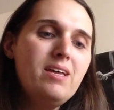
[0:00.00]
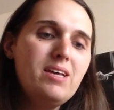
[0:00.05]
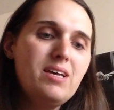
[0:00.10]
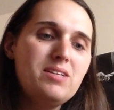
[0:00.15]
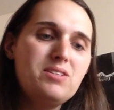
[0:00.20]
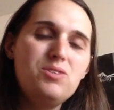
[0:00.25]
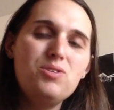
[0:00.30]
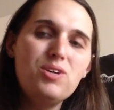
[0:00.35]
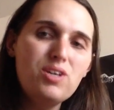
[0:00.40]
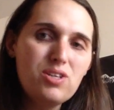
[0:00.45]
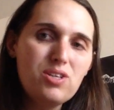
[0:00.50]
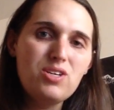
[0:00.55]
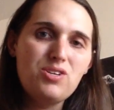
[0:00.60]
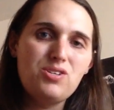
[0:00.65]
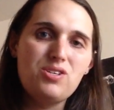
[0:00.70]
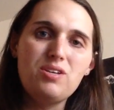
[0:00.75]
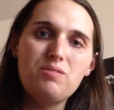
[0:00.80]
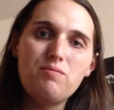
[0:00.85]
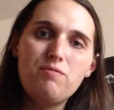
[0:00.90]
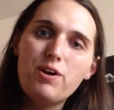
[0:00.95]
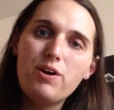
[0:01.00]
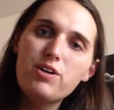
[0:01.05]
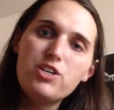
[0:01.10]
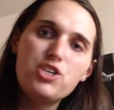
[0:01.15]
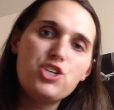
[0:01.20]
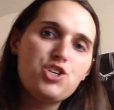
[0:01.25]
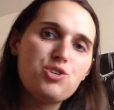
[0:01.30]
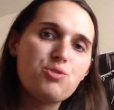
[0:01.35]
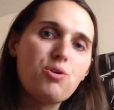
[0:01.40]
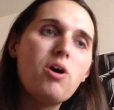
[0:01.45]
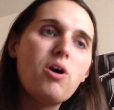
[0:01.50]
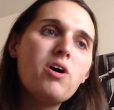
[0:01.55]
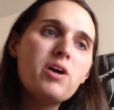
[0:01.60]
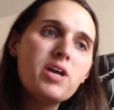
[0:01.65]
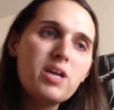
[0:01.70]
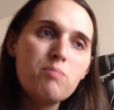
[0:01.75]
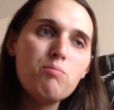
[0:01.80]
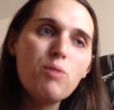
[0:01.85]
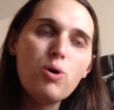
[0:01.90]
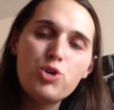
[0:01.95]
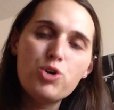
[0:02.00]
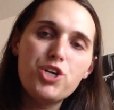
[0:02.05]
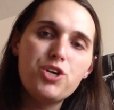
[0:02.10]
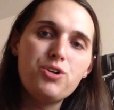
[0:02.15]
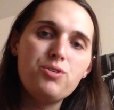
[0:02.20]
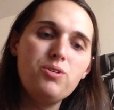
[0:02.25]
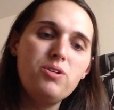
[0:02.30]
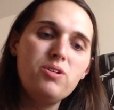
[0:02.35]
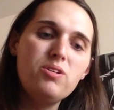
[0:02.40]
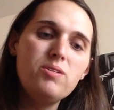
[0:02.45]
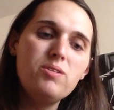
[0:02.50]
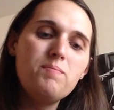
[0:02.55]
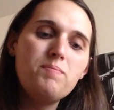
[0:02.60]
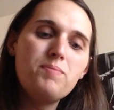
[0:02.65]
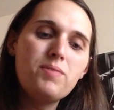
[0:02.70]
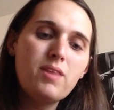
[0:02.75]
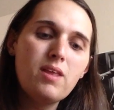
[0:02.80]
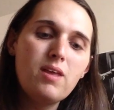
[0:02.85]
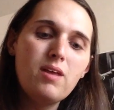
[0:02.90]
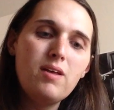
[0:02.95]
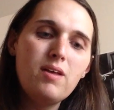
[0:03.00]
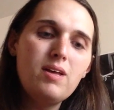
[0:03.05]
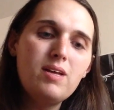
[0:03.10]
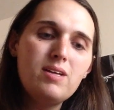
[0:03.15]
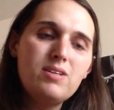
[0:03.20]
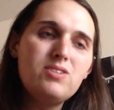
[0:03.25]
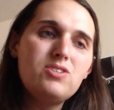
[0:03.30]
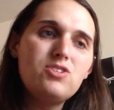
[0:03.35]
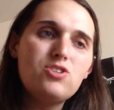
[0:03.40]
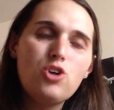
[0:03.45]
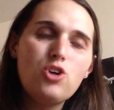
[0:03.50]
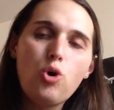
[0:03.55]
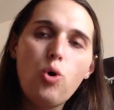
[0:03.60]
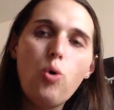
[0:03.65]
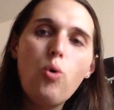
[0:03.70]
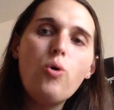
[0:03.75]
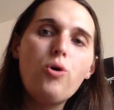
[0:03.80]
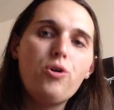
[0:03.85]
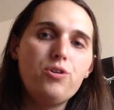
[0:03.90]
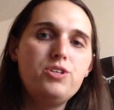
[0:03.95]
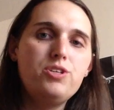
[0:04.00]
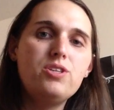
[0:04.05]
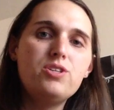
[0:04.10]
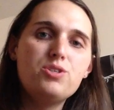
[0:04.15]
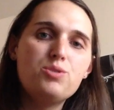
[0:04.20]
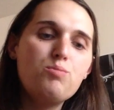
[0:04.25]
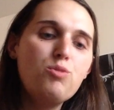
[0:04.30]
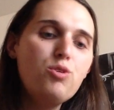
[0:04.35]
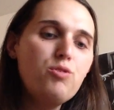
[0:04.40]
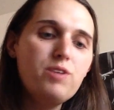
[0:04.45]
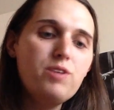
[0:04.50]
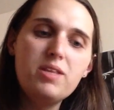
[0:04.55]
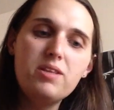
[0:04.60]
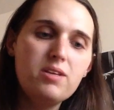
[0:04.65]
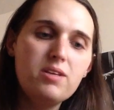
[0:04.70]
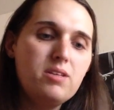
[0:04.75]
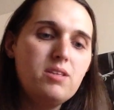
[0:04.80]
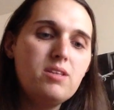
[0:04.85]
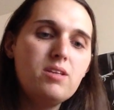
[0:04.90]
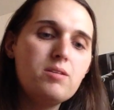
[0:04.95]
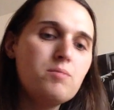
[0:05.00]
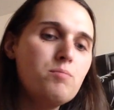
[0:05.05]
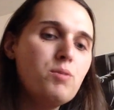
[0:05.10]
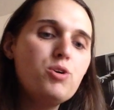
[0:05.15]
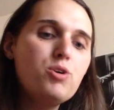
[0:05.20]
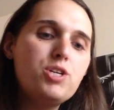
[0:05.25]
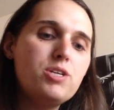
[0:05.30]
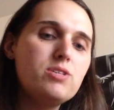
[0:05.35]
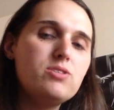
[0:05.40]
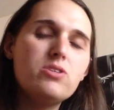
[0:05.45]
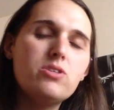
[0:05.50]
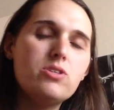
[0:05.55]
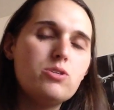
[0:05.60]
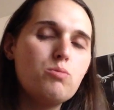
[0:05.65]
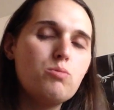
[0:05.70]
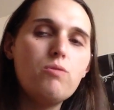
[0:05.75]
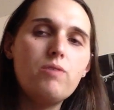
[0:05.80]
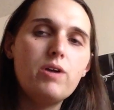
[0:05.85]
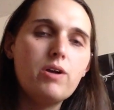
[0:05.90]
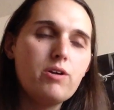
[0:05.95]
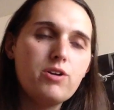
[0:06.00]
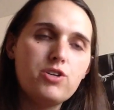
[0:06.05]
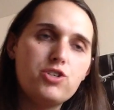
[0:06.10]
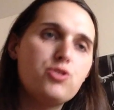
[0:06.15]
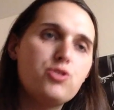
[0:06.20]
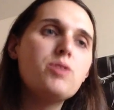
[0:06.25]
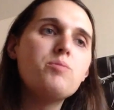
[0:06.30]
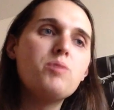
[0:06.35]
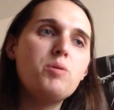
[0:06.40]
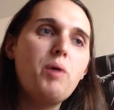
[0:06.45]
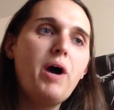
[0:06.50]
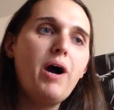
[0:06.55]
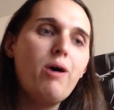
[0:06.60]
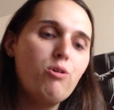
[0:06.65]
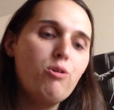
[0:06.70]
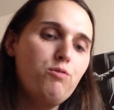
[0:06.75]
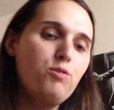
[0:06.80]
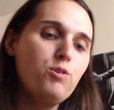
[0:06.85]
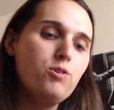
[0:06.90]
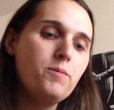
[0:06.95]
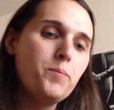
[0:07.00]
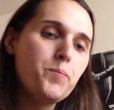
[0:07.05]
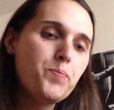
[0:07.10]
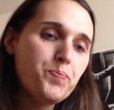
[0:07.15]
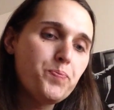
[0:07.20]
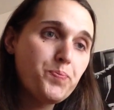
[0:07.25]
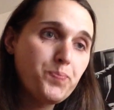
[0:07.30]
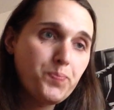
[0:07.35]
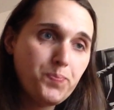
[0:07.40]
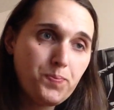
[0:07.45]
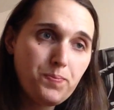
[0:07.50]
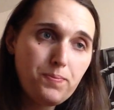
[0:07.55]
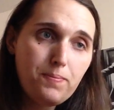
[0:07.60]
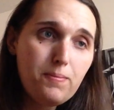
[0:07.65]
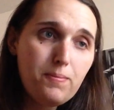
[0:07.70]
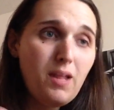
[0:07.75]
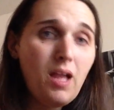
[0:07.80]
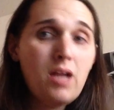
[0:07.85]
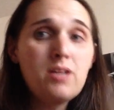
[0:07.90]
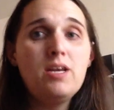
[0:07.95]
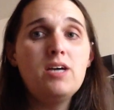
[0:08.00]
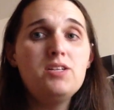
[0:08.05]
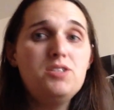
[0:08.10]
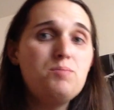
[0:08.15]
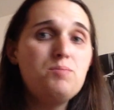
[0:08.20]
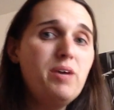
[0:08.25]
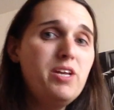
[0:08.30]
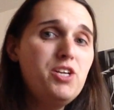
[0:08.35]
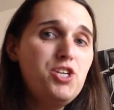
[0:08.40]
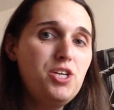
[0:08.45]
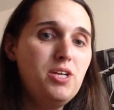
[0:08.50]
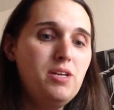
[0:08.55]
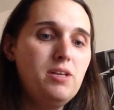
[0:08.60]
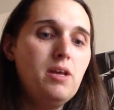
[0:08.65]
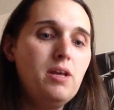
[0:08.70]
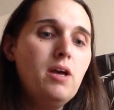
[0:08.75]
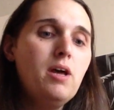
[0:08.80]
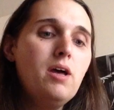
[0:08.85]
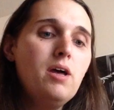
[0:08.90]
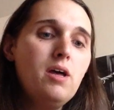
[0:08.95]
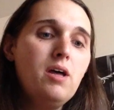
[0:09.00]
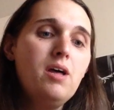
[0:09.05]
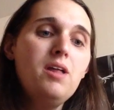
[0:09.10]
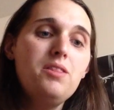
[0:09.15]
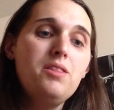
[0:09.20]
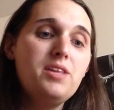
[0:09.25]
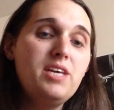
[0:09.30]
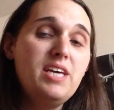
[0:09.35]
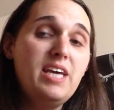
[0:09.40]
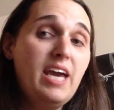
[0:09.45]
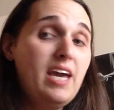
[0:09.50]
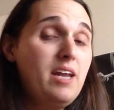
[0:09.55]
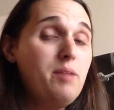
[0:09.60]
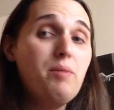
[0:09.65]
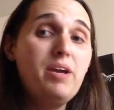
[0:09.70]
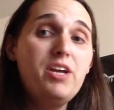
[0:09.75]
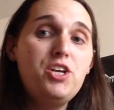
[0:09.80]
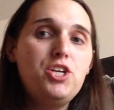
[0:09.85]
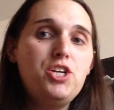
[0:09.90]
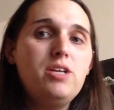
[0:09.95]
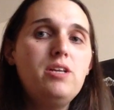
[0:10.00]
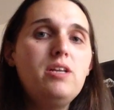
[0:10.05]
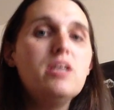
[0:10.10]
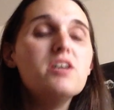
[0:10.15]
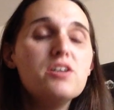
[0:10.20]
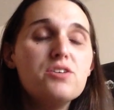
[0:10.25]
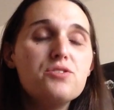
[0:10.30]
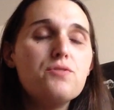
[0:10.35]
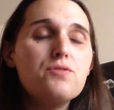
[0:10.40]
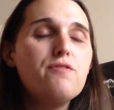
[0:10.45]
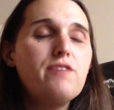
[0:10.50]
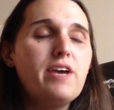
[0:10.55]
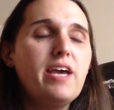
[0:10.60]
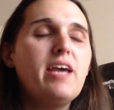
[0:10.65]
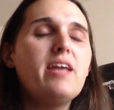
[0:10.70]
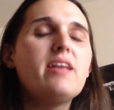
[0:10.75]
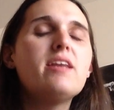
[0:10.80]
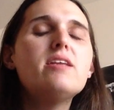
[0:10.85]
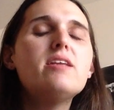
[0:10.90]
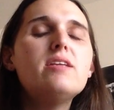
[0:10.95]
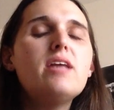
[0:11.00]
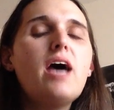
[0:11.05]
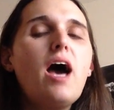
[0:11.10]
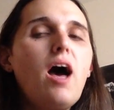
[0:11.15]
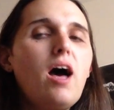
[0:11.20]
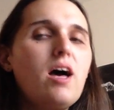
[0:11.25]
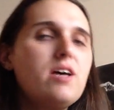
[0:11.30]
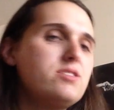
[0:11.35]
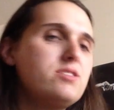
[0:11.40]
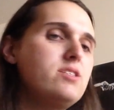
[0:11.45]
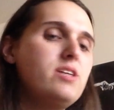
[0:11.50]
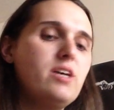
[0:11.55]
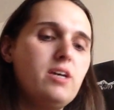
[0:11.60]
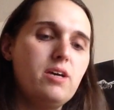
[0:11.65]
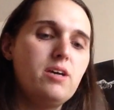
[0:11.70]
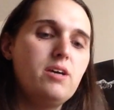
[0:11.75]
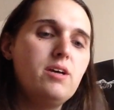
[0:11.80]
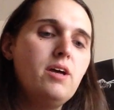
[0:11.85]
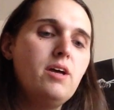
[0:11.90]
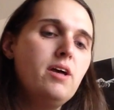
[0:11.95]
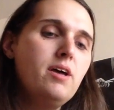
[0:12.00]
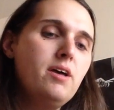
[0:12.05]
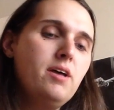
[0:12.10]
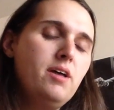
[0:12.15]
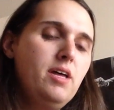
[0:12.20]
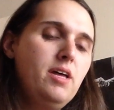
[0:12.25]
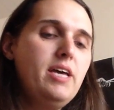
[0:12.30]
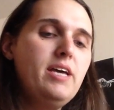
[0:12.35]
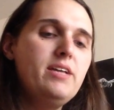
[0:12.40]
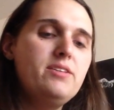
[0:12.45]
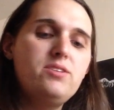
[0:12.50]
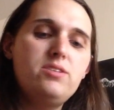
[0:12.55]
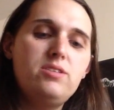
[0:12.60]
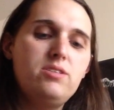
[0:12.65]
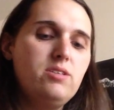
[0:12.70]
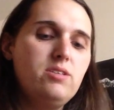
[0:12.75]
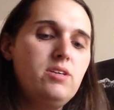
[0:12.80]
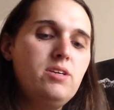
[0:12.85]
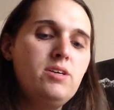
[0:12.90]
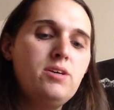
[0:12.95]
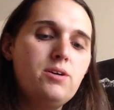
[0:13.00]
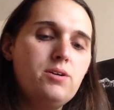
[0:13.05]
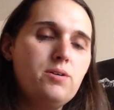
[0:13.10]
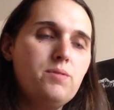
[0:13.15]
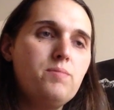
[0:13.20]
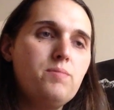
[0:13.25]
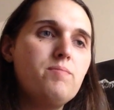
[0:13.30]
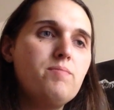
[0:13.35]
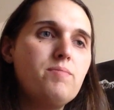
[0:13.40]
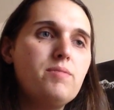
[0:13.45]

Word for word: And you get this, this very strong emotional core to this movie. The, the emotions in this movie are extremely powerful. Not to mention, the animation is fantastic. It's, you know,